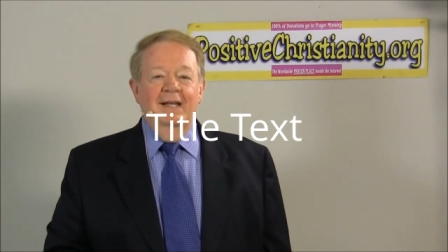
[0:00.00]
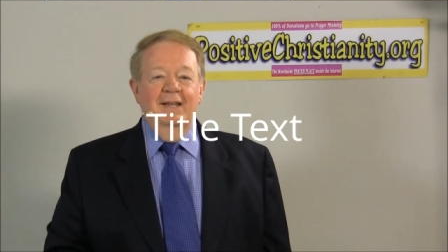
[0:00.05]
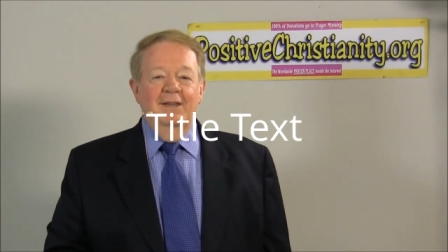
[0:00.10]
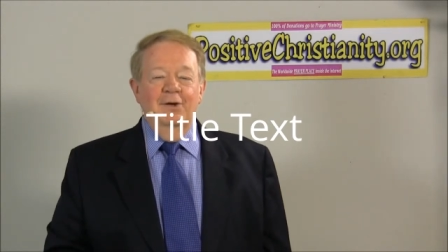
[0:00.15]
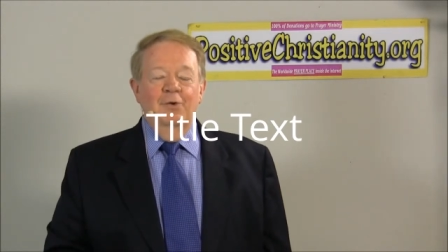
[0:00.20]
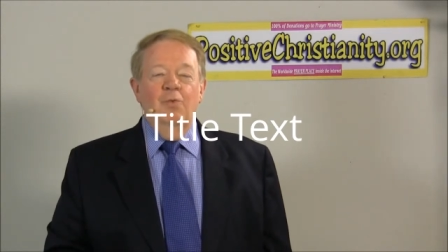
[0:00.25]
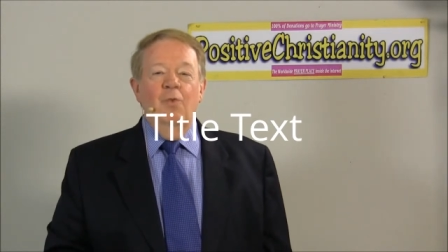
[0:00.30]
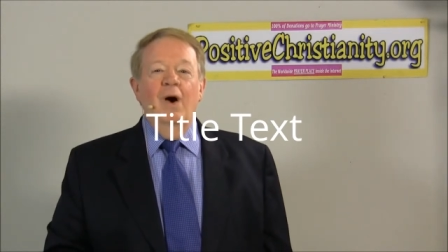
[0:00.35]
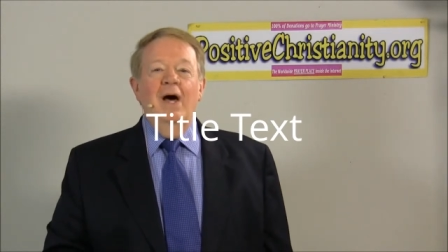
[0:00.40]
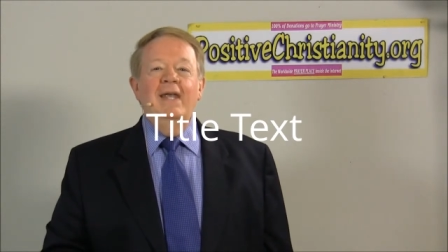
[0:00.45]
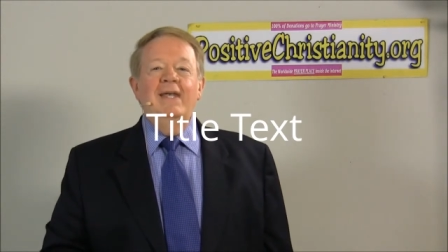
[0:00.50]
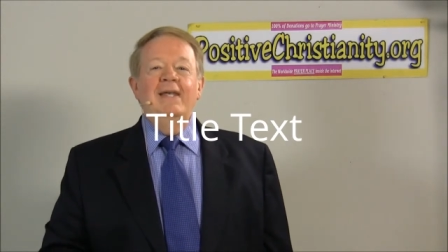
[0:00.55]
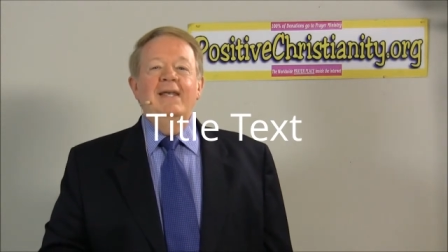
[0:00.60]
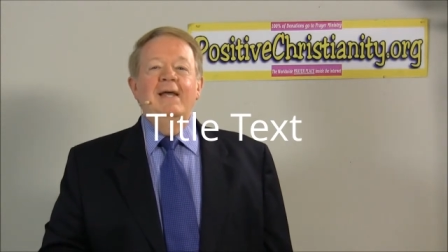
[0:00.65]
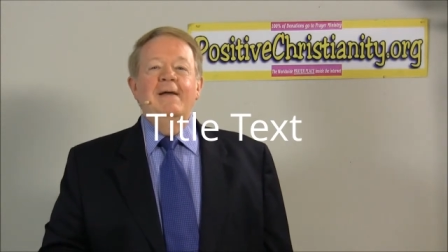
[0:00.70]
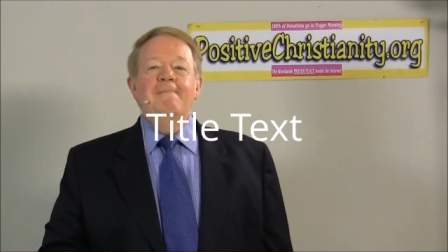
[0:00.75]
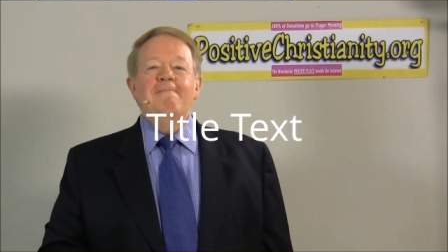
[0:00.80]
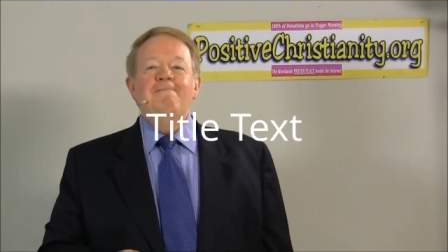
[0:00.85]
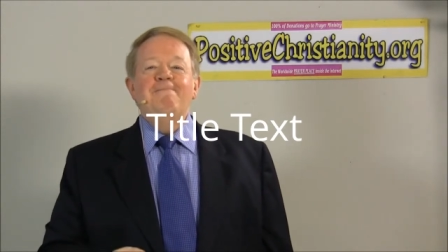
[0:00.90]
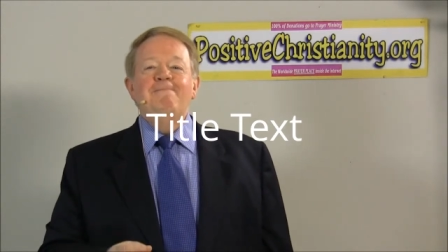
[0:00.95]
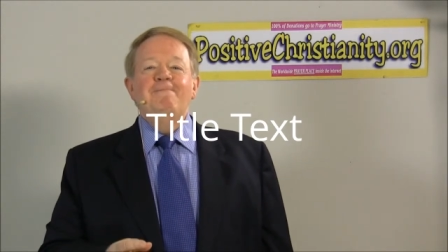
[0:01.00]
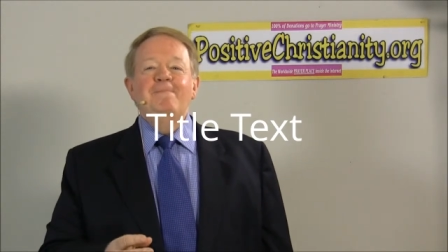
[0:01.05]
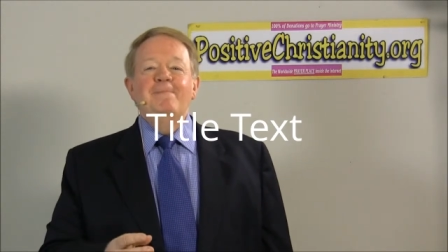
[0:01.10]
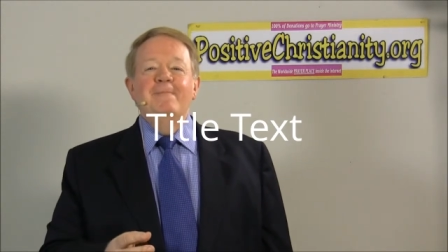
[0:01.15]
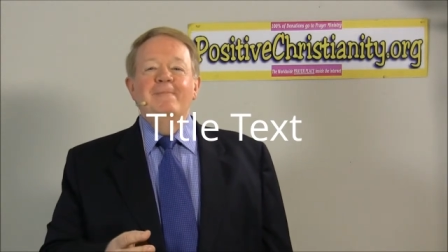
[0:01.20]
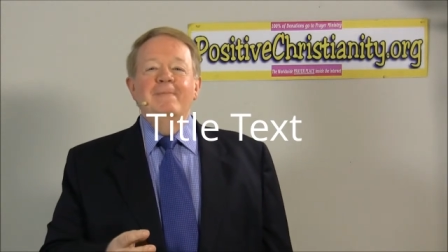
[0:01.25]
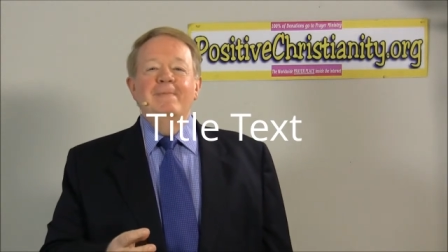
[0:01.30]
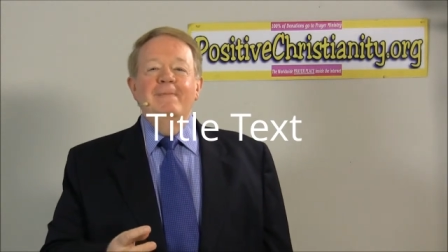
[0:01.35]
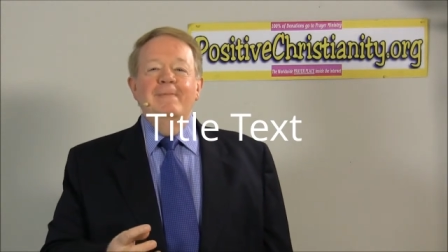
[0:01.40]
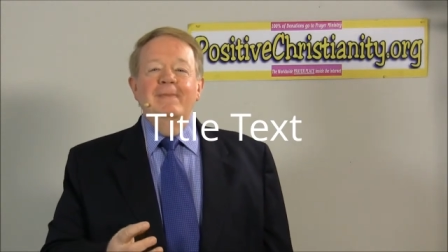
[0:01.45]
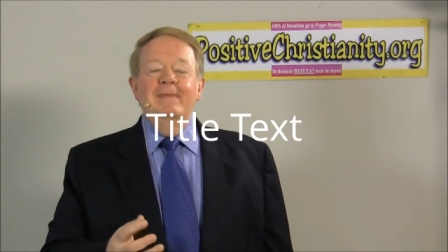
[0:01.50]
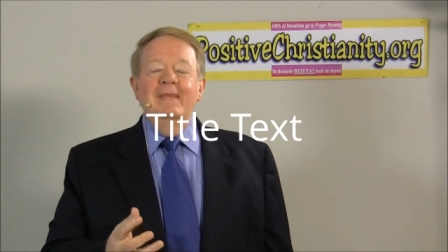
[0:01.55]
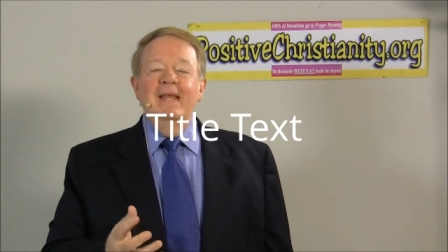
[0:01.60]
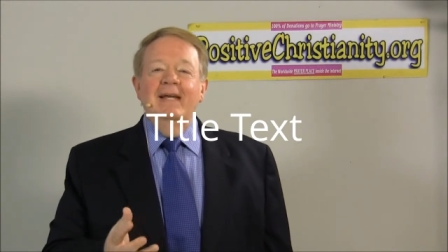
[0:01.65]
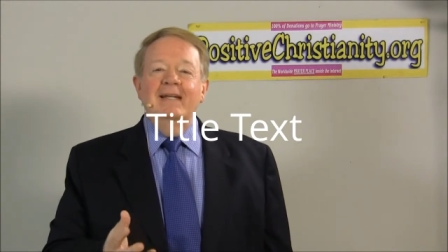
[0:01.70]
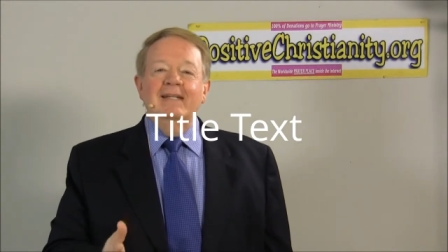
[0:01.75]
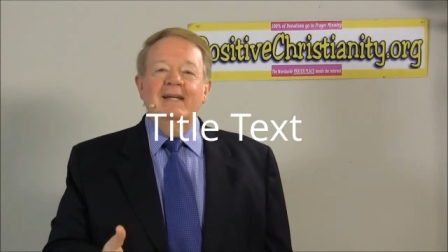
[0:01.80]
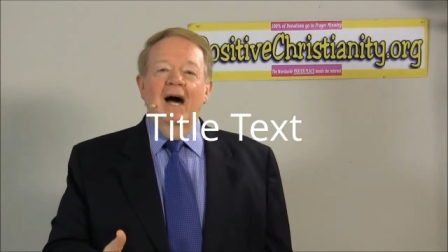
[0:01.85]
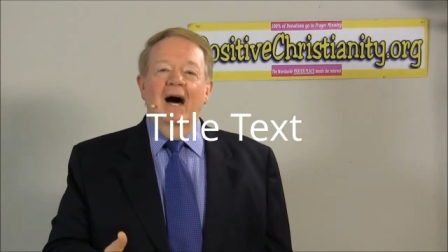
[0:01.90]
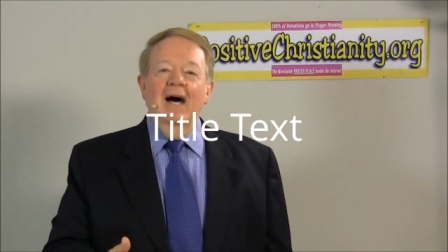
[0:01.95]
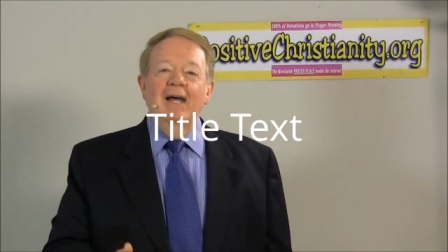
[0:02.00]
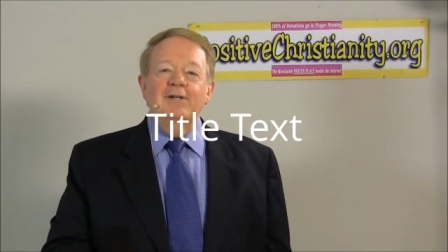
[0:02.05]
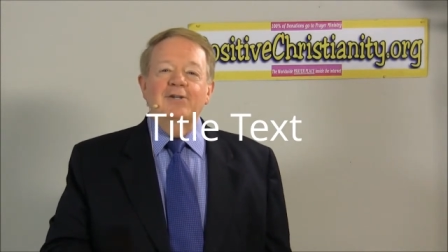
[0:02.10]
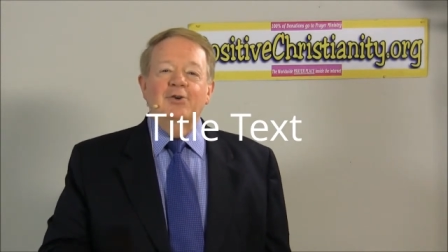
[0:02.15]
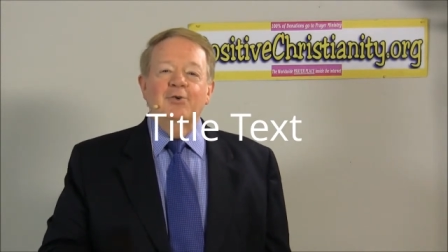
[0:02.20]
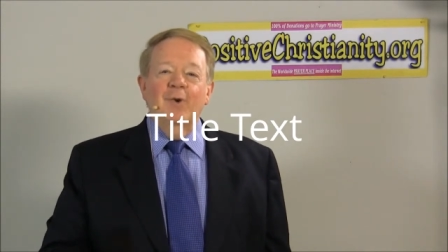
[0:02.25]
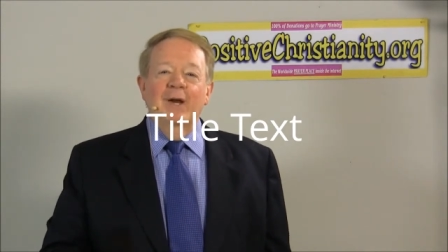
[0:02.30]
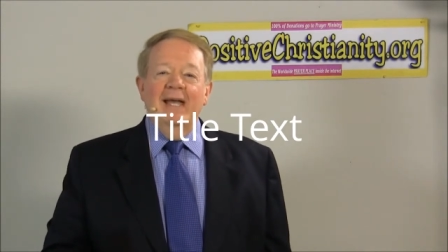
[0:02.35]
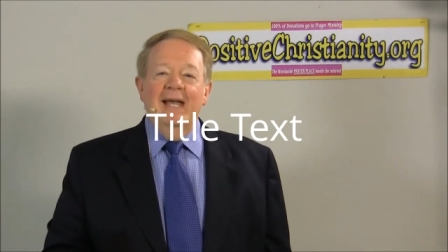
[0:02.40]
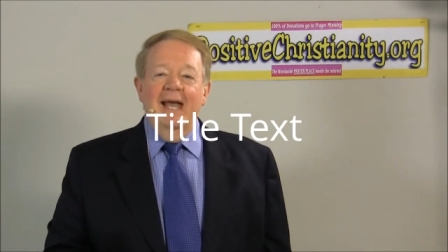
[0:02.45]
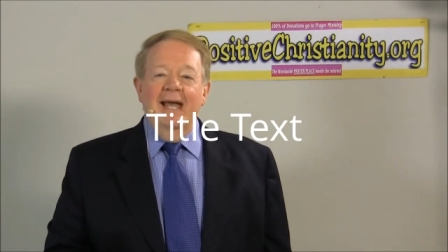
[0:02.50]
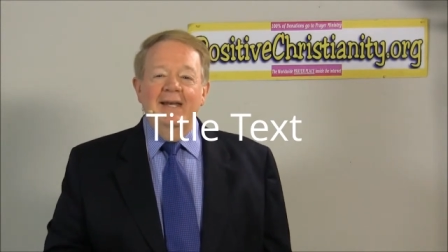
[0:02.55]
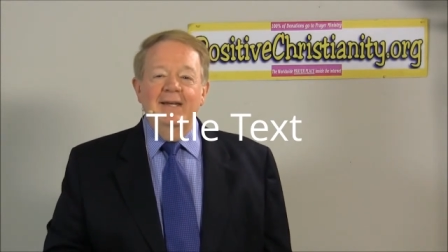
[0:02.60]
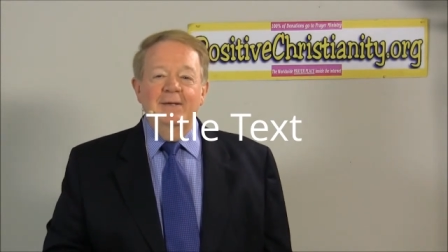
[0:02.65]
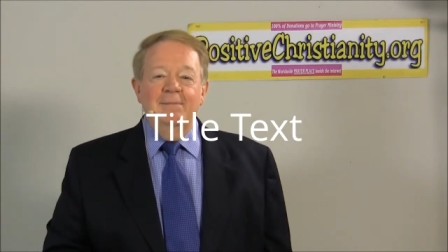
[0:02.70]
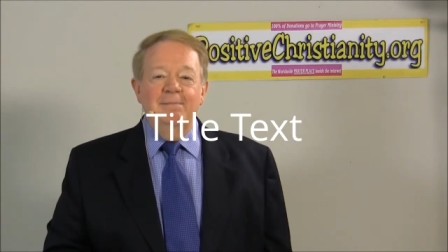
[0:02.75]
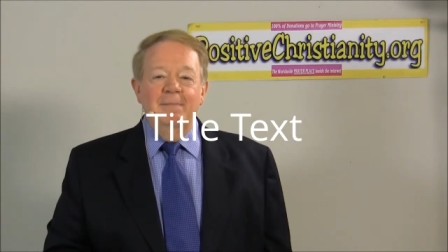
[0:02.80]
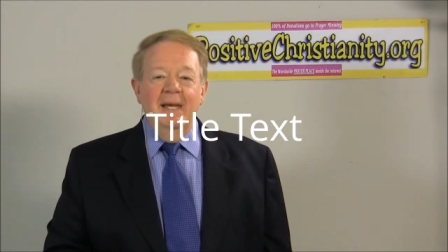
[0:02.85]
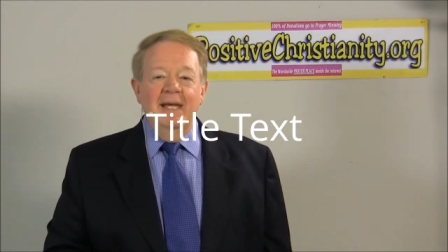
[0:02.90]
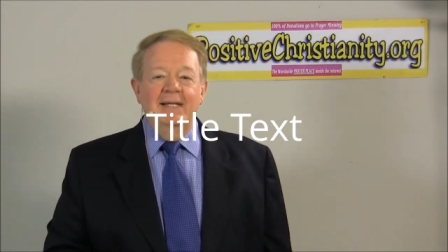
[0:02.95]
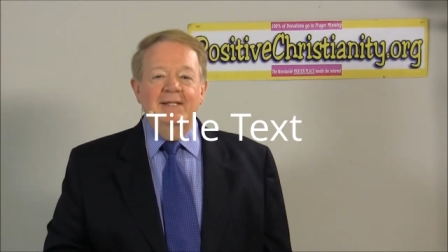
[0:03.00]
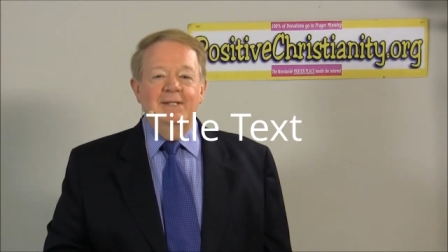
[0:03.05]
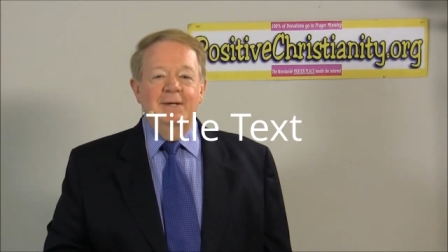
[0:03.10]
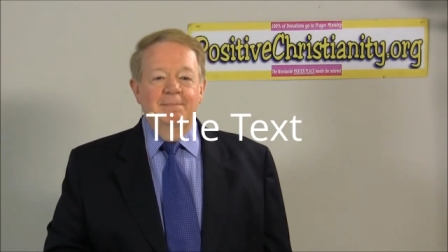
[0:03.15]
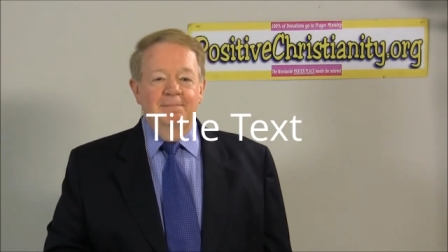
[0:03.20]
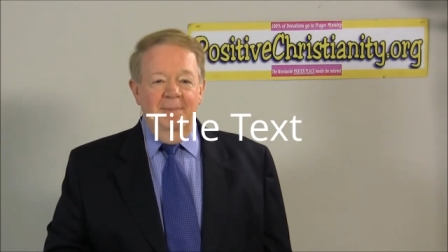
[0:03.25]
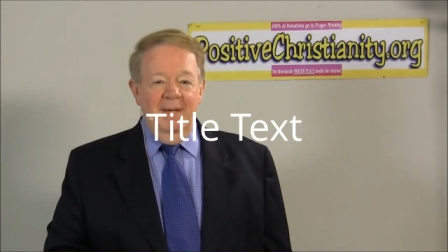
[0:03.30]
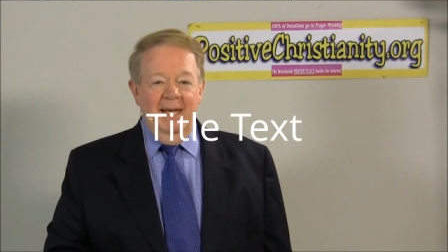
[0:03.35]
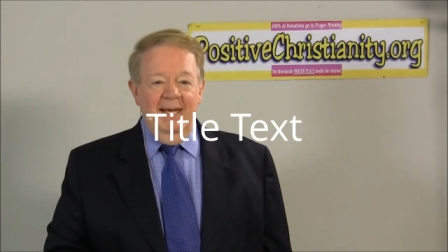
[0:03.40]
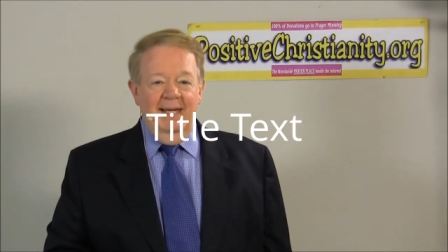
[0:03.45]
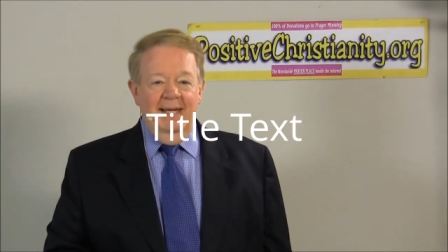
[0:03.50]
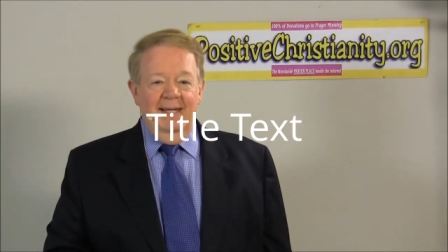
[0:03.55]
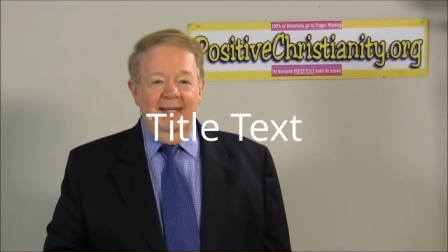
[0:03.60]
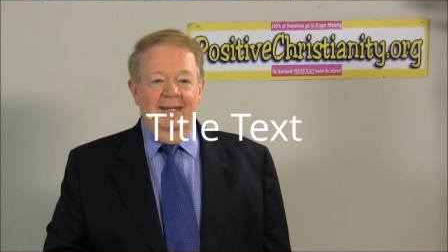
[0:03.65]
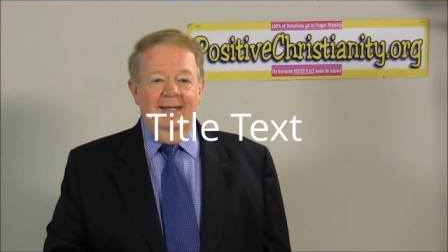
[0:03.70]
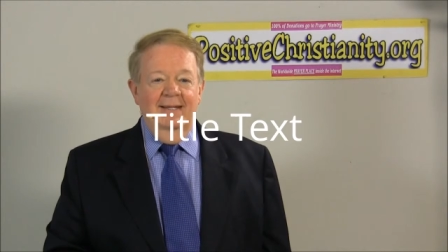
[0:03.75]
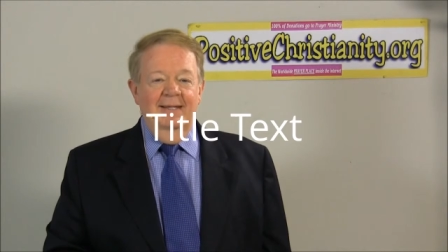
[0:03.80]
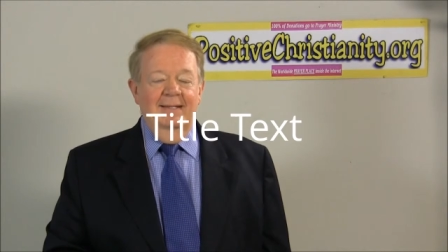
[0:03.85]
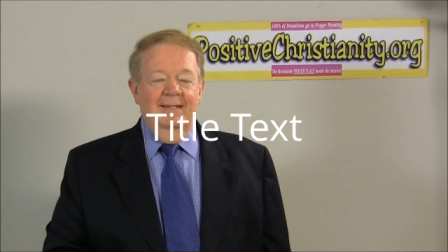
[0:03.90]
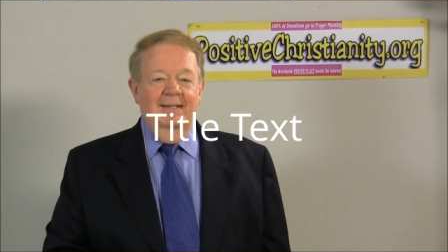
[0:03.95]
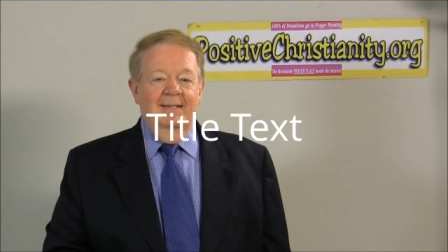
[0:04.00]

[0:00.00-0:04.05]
The one that God created me to be?